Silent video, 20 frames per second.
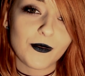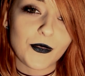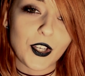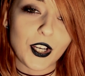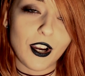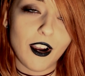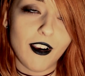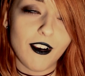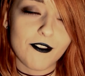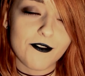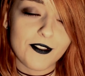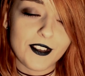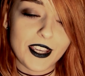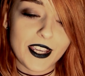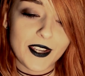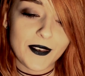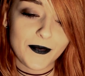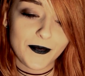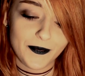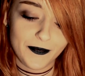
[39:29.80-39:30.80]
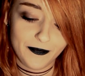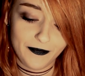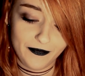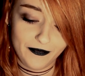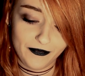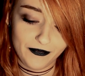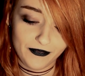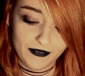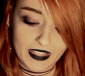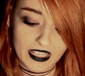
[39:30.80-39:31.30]
Coffee.
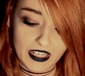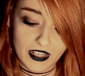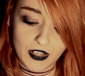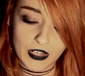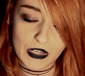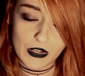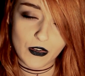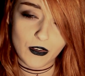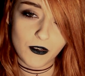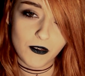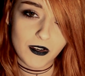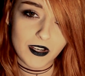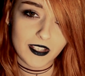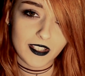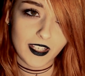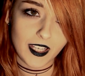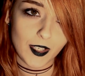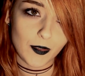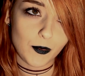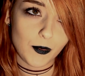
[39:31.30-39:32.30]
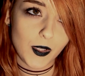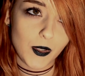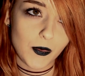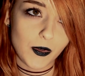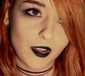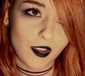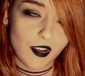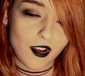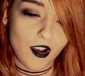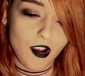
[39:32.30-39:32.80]
You can always get me
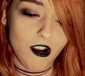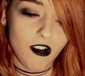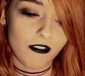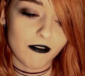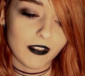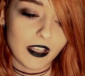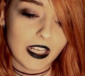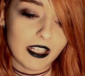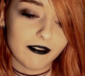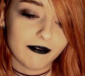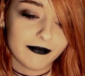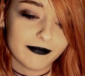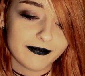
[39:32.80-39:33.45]
with coffee.